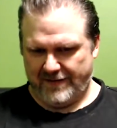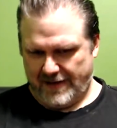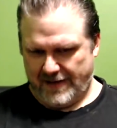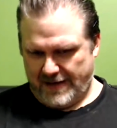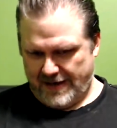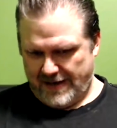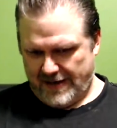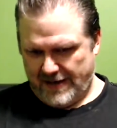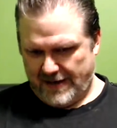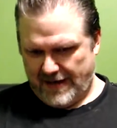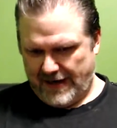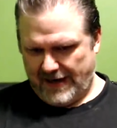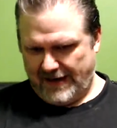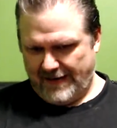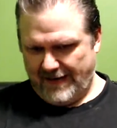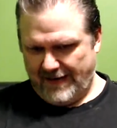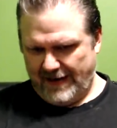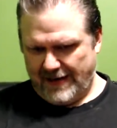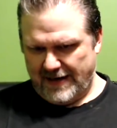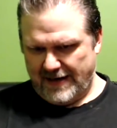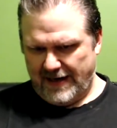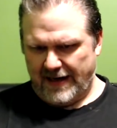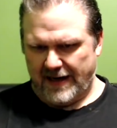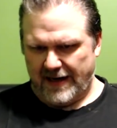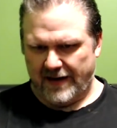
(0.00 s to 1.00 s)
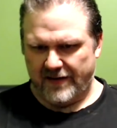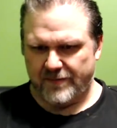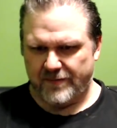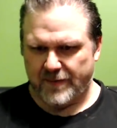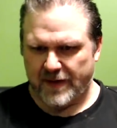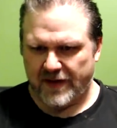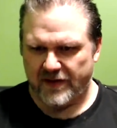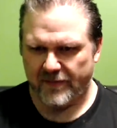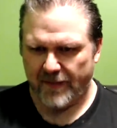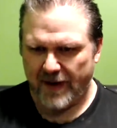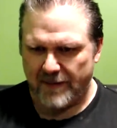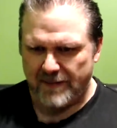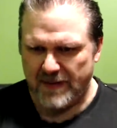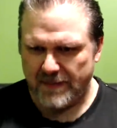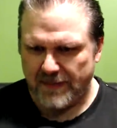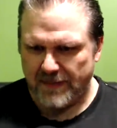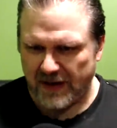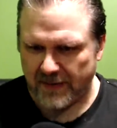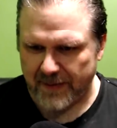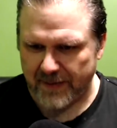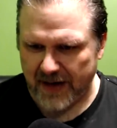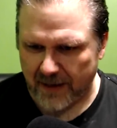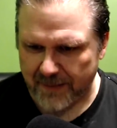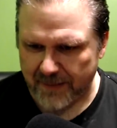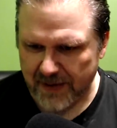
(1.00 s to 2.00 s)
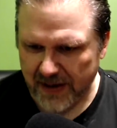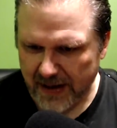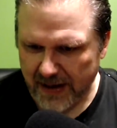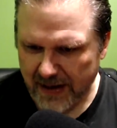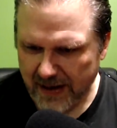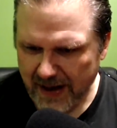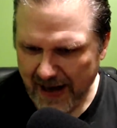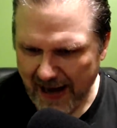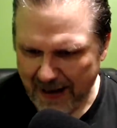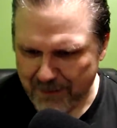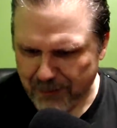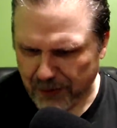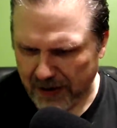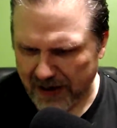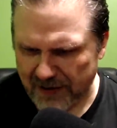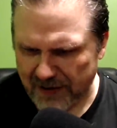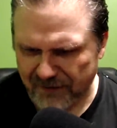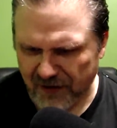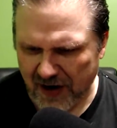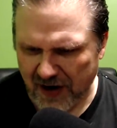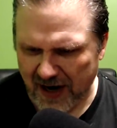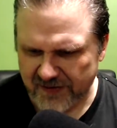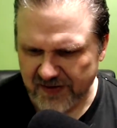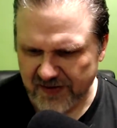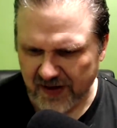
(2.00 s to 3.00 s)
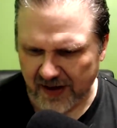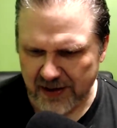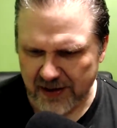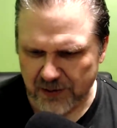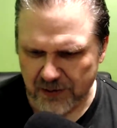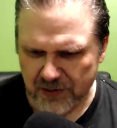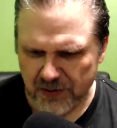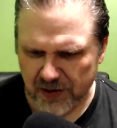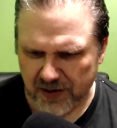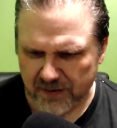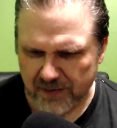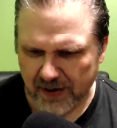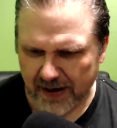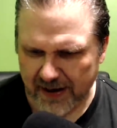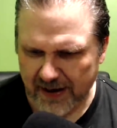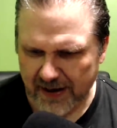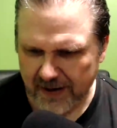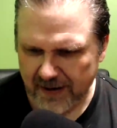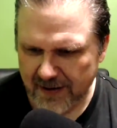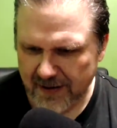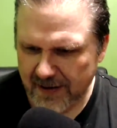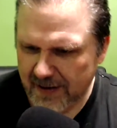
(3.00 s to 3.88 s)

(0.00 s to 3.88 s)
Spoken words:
I think it is, but it might be picking me up. Hey, Brent Fox, how you doing, buddy?